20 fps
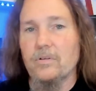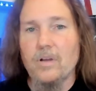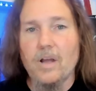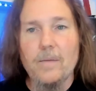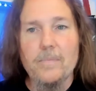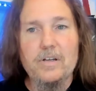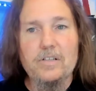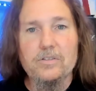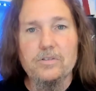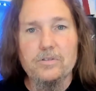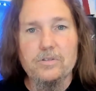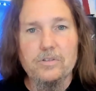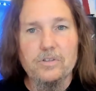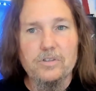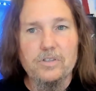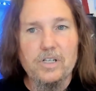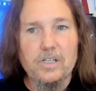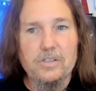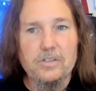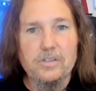comments or
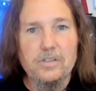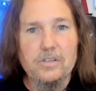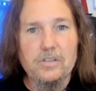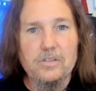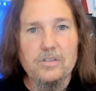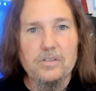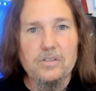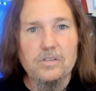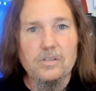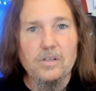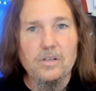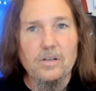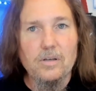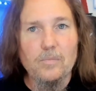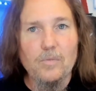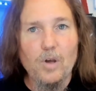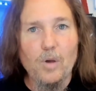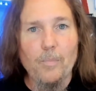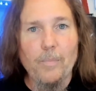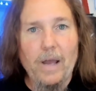suggestions uh,
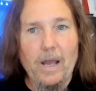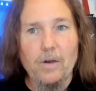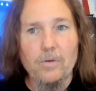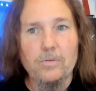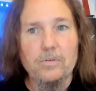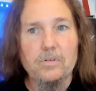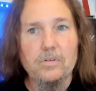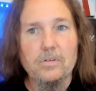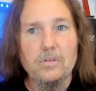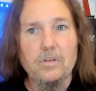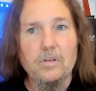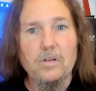about